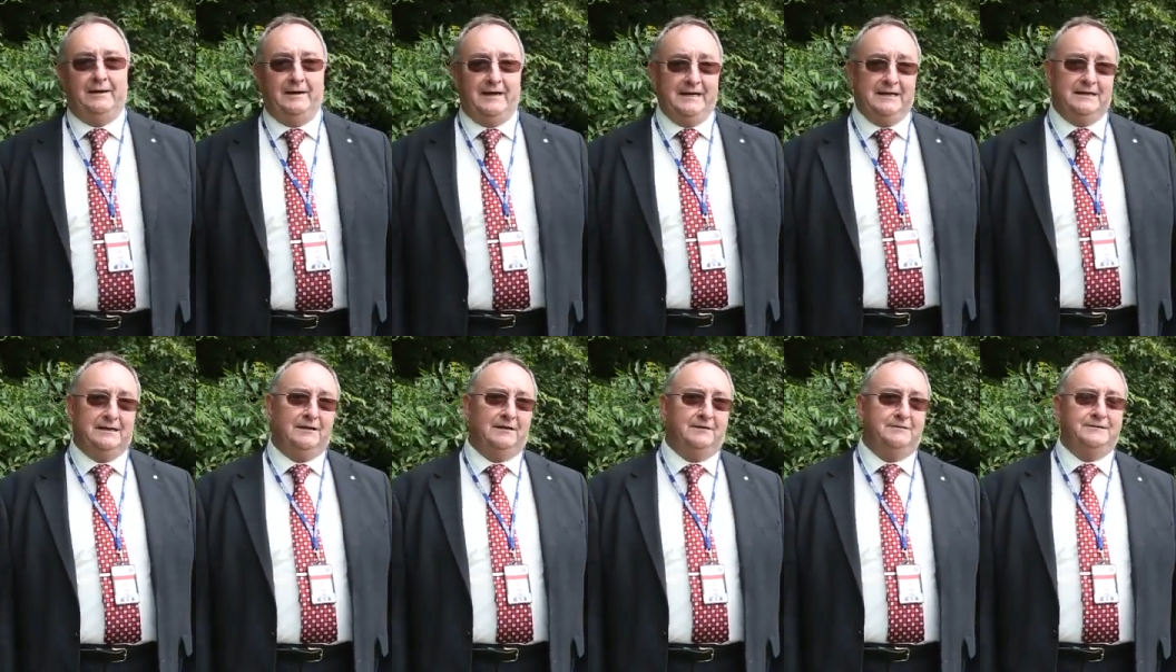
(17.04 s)

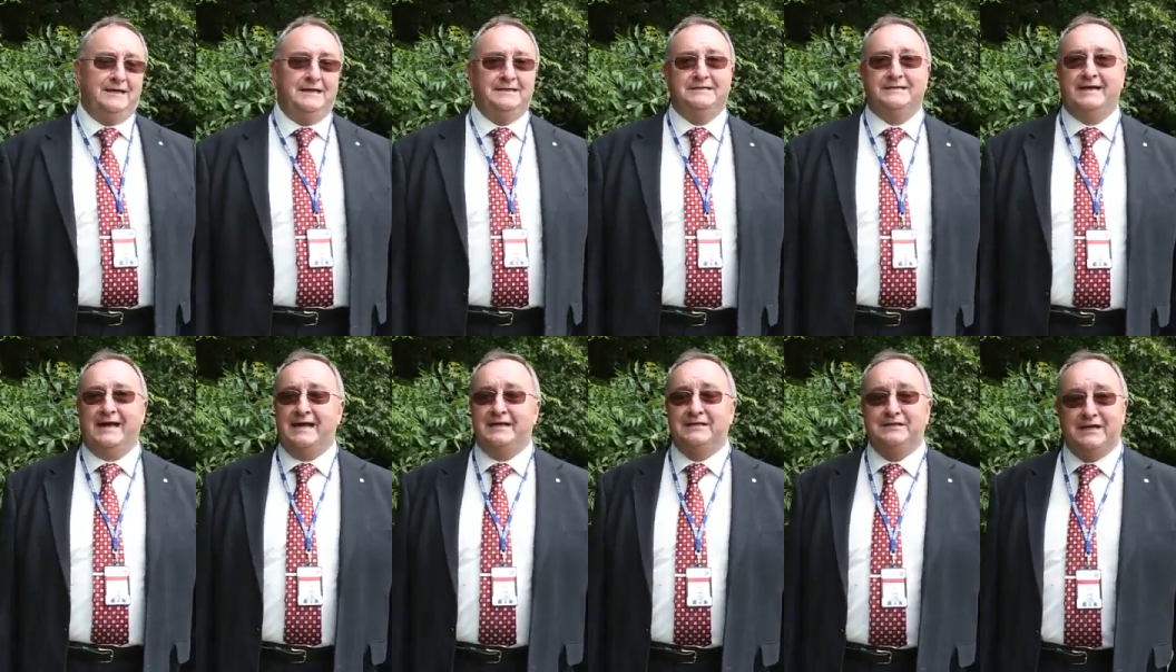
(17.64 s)
including
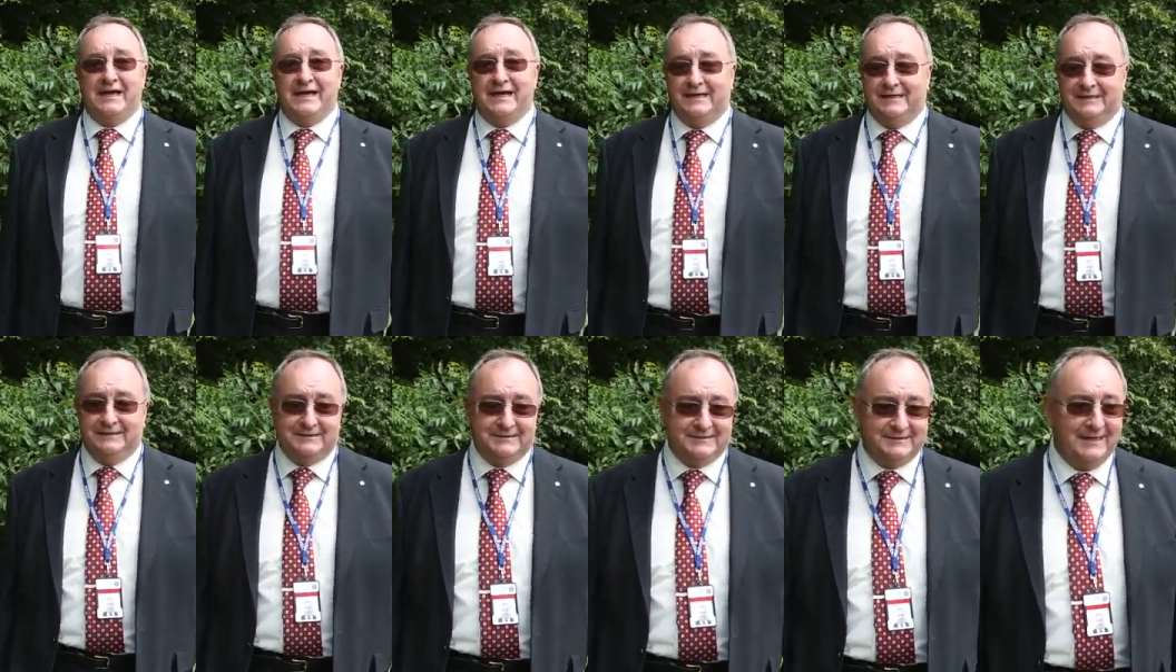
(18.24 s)
10
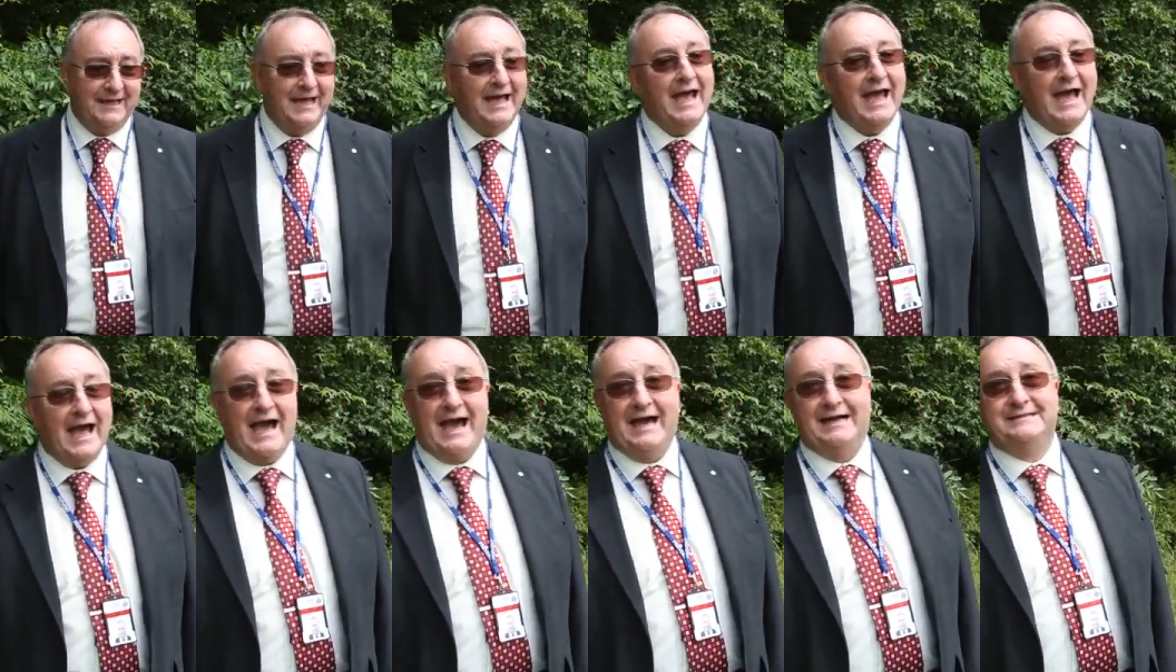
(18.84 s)
years
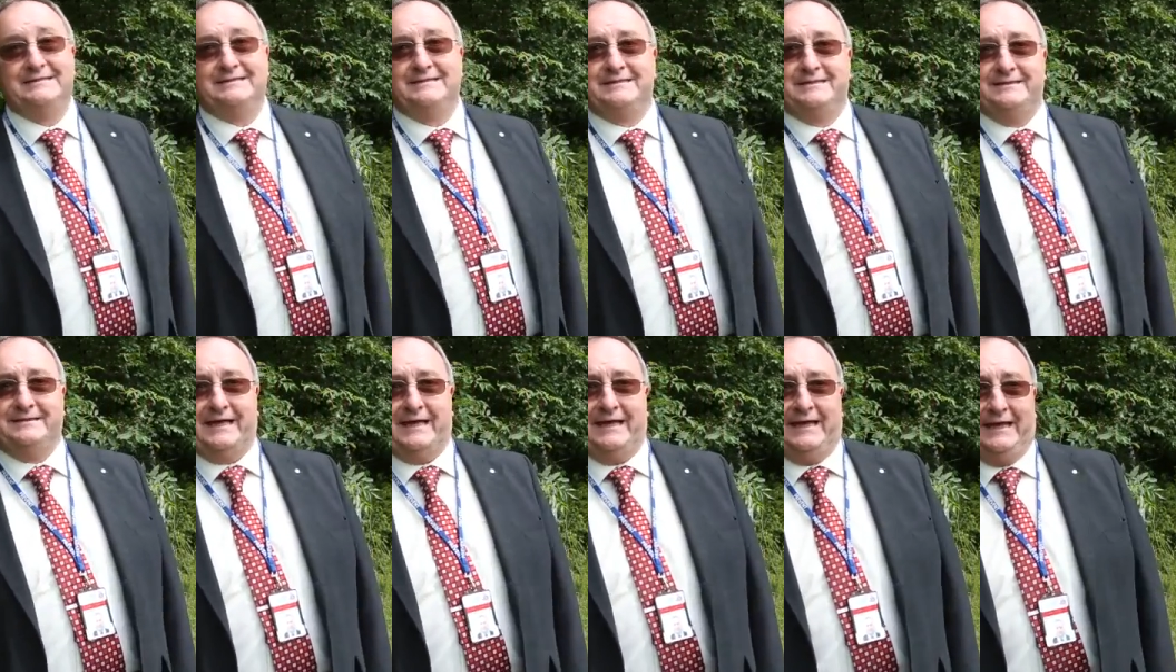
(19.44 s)

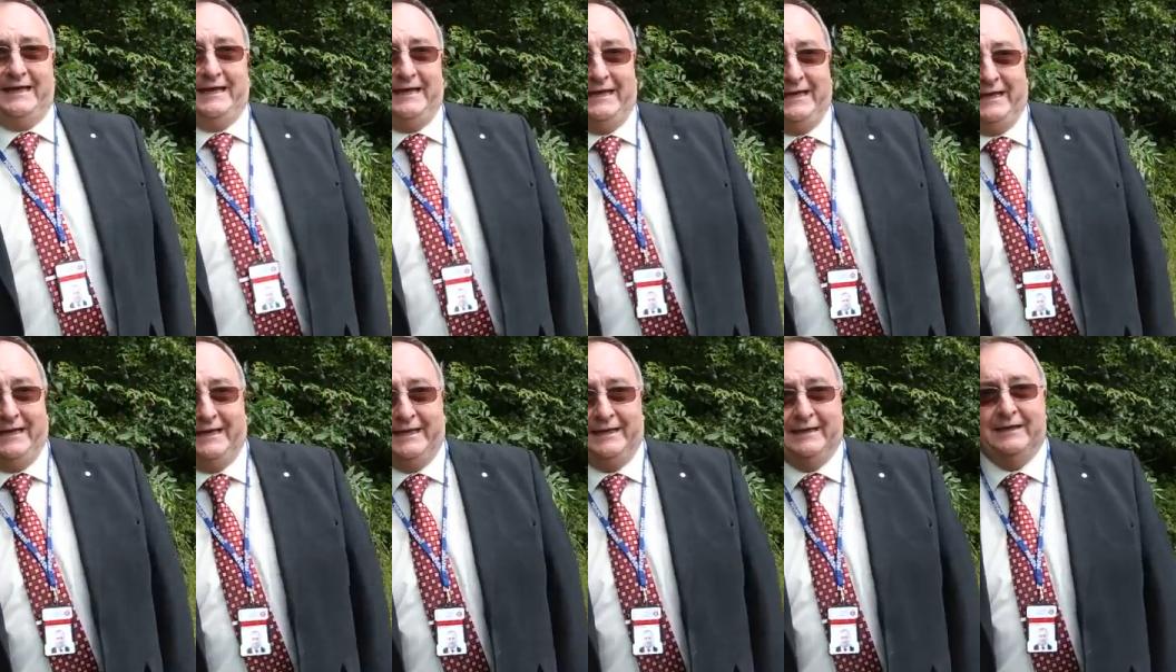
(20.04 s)
as
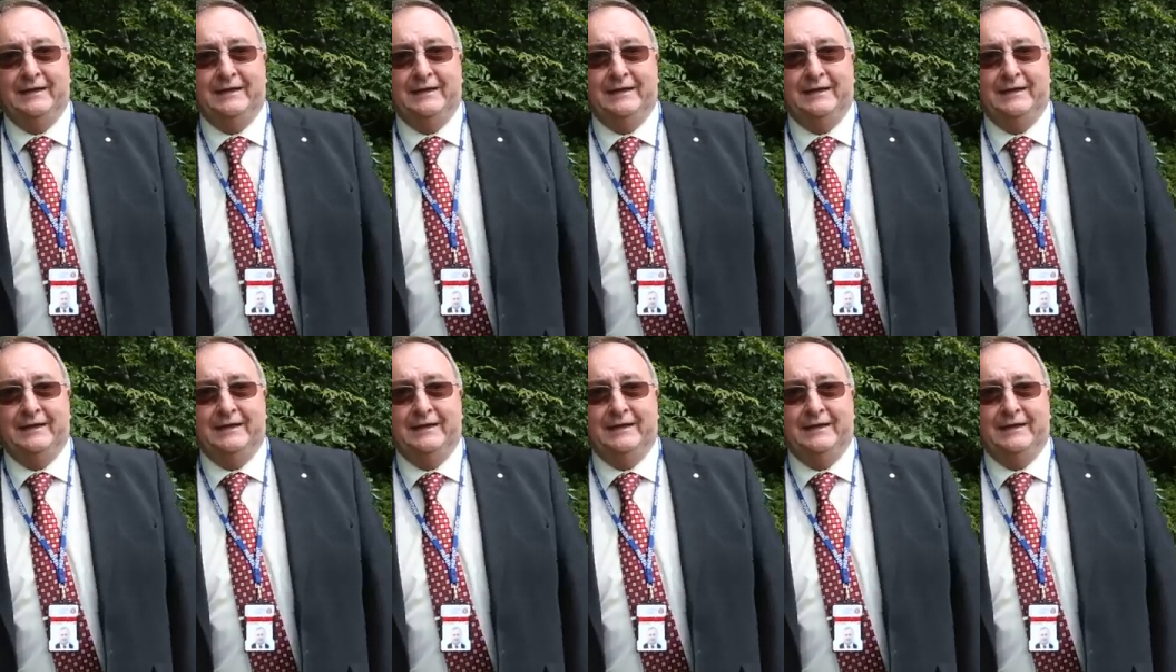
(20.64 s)
the